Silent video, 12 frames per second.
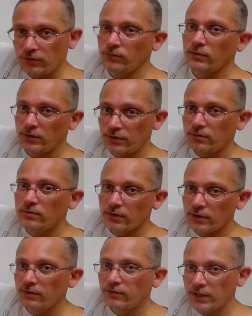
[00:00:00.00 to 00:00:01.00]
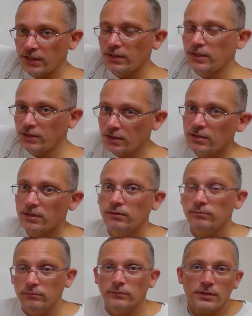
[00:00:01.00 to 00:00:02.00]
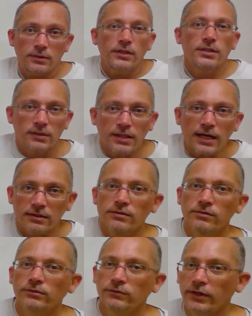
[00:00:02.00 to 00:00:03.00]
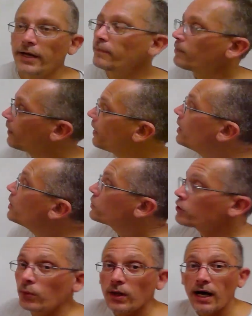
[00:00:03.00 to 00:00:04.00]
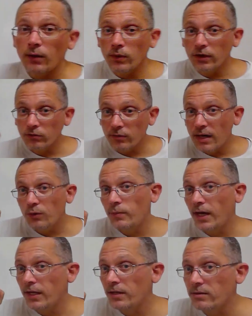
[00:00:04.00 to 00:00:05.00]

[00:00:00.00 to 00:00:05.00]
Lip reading: 2. The 2 significant digits is less, right? So I want to round my